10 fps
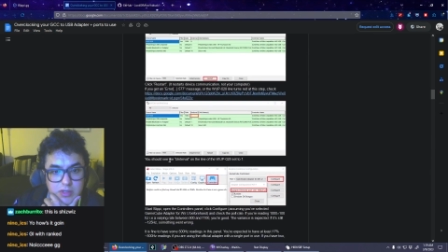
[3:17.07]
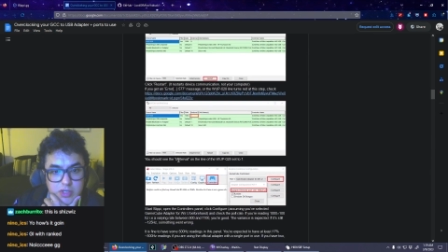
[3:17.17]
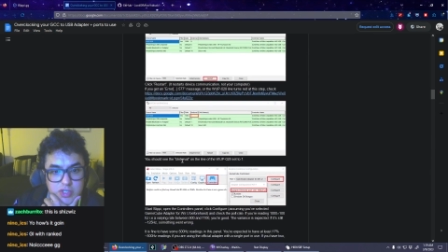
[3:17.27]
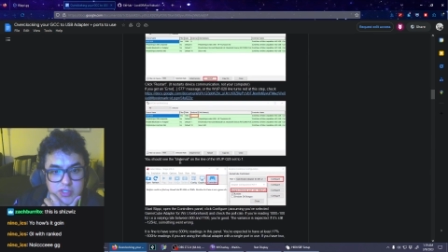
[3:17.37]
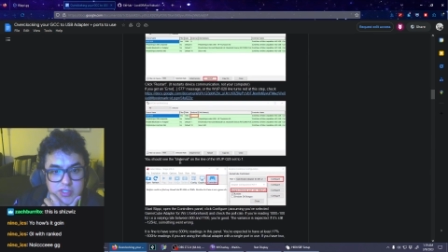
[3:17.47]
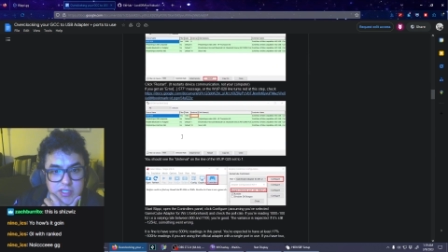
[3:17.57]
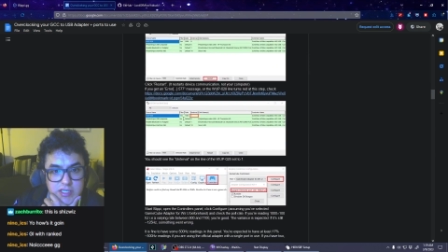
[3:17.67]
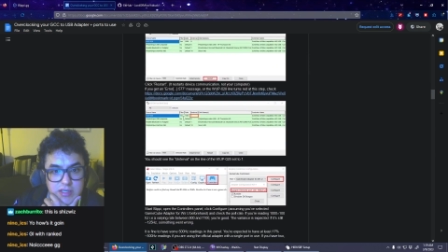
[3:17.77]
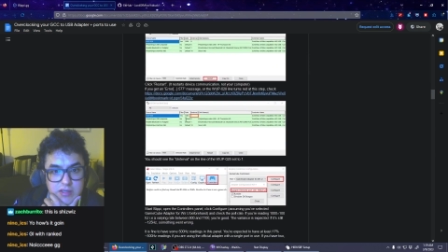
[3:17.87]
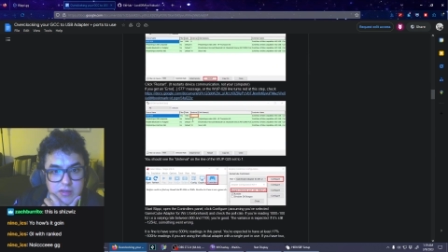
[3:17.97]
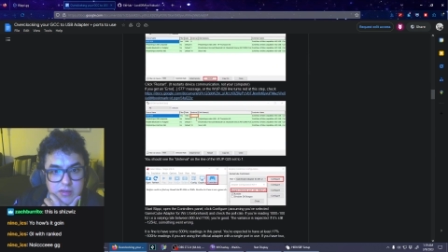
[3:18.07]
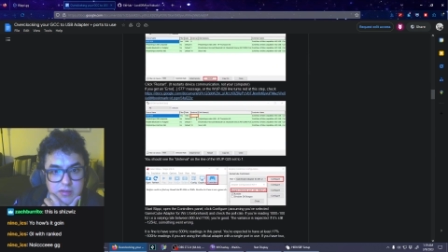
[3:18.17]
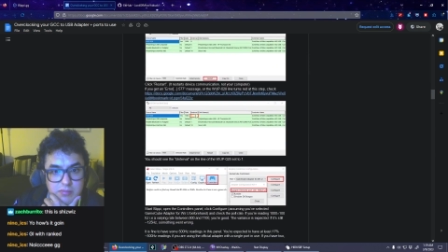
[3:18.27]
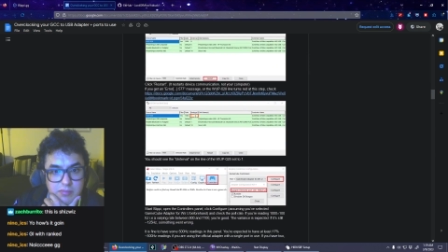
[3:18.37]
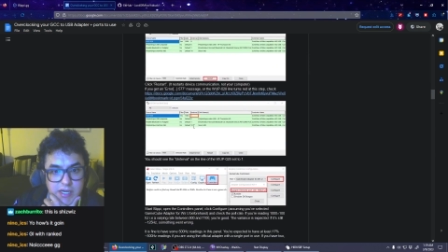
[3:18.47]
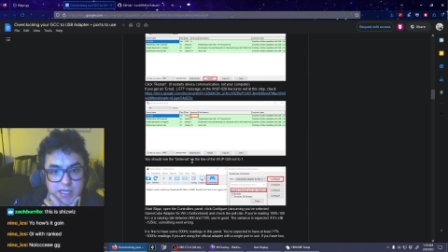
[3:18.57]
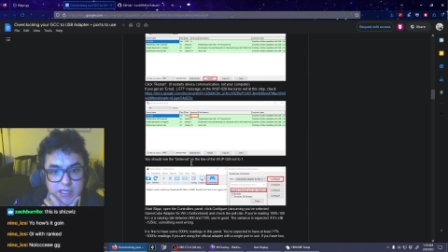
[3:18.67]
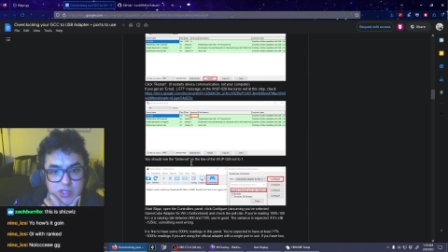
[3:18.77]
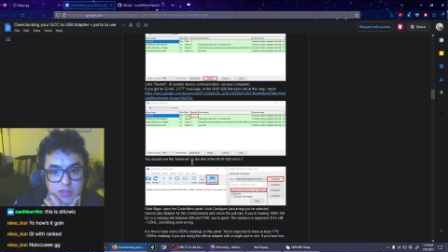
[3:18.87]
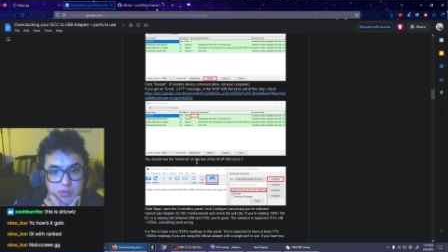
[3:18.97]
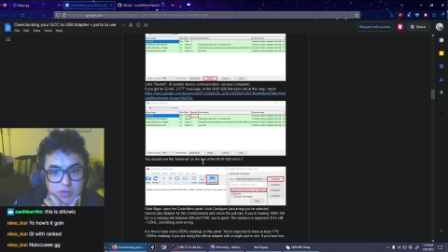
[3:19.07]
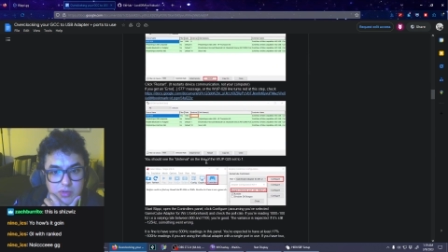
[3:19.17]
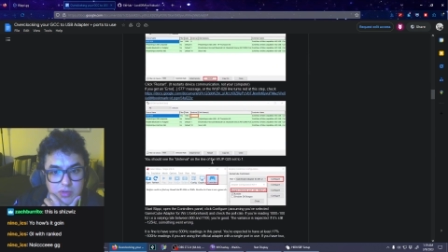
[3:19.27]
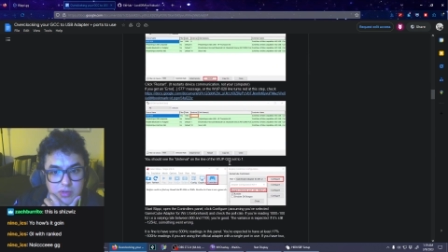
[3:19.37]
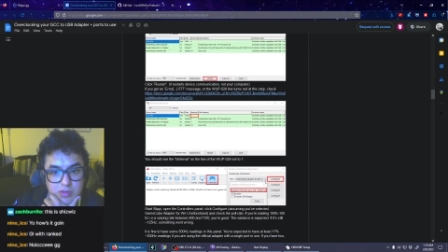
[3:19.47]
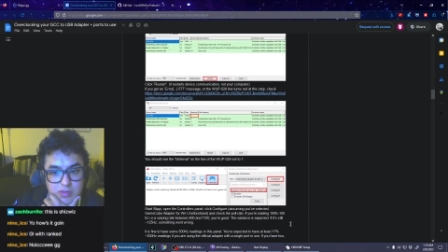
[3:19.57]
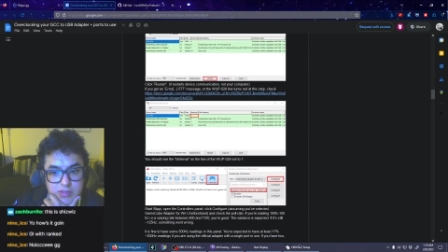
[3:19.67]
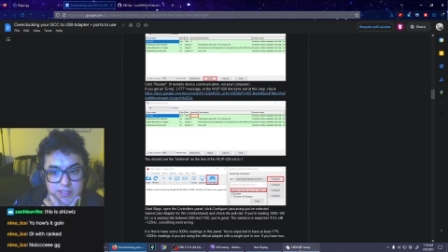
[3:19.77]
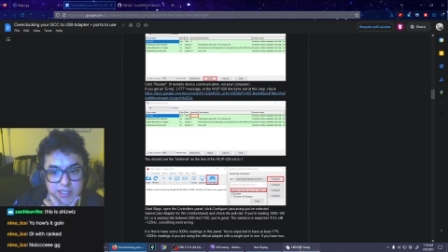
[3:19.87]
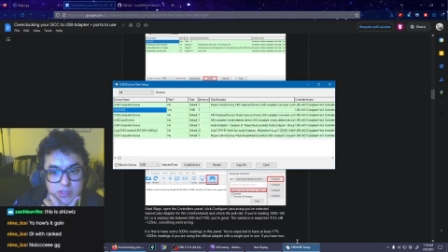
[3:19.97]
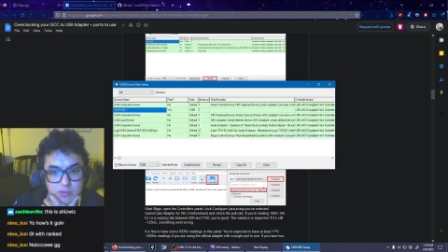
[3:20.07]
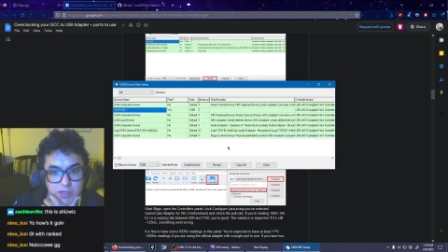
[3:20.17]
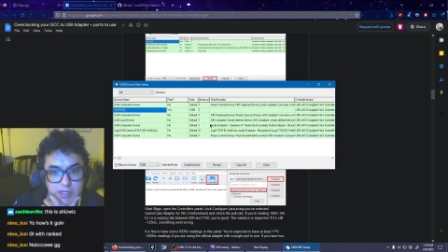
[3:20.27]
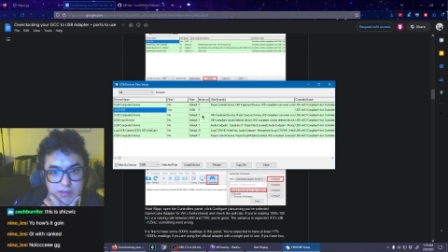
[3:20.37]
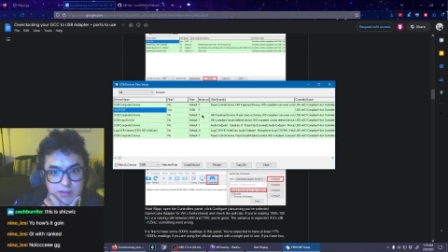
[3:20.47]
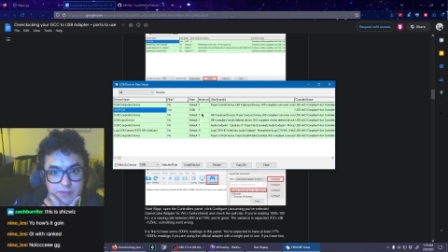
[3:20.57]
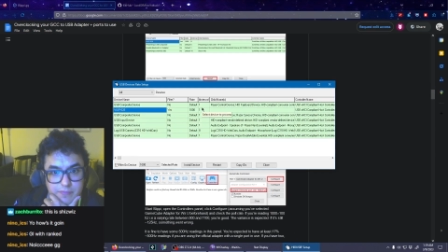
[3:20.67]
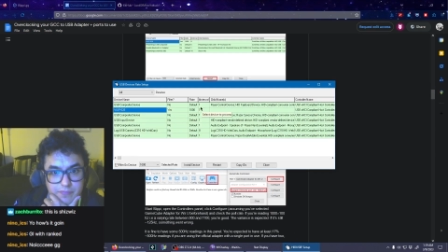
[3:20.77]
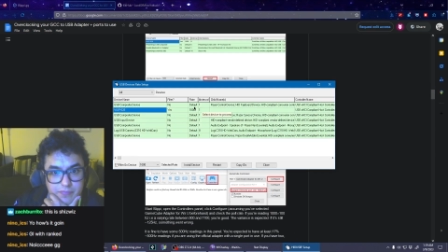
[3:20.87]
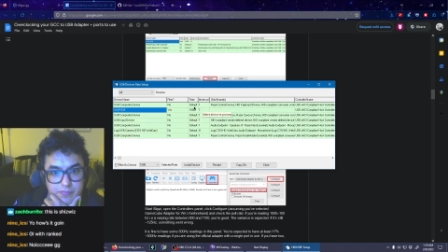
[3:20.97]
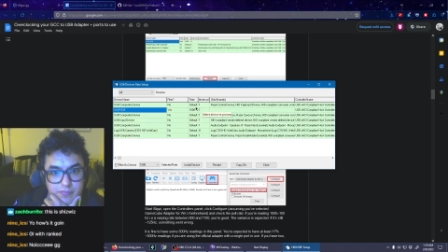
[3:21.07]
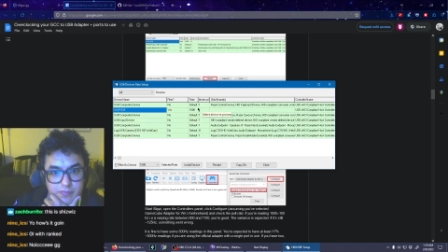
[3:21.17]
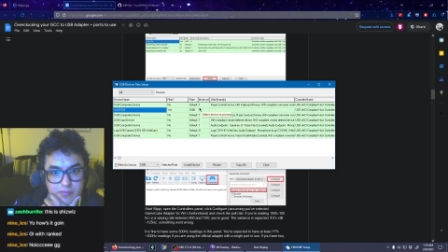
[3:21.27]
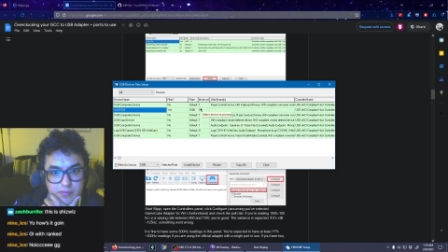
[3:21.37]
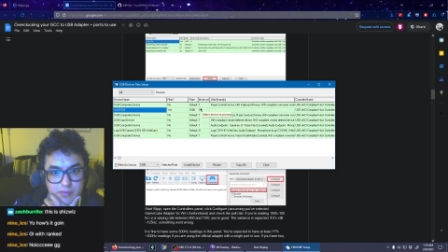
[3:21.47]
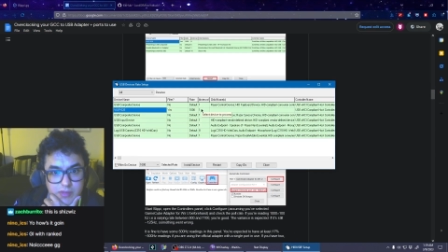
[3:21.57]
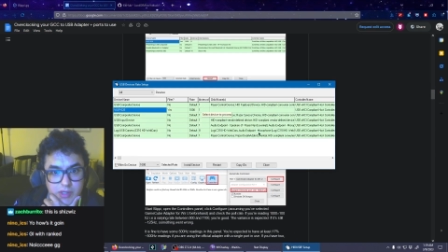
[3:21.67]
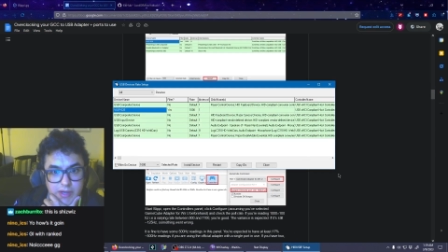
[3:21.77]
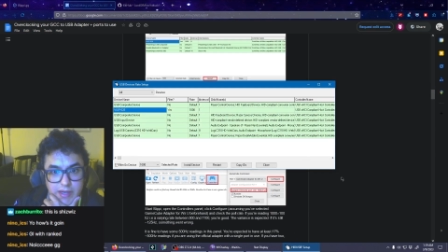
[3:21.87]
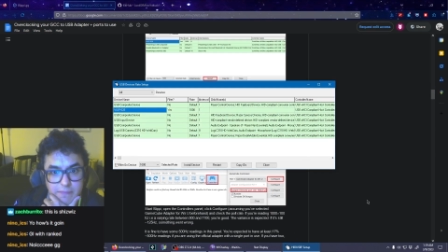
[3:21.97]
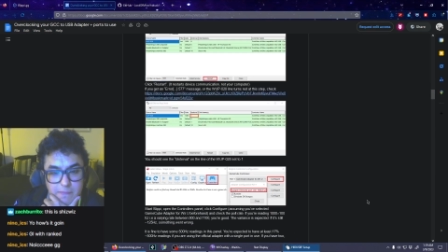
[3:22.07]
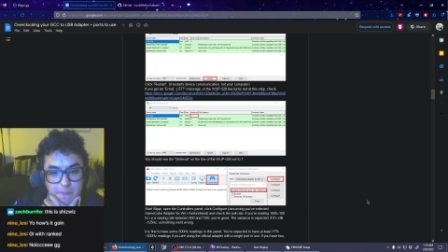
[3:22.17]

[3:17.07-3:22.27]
You should see bInterval set to 1. Okay.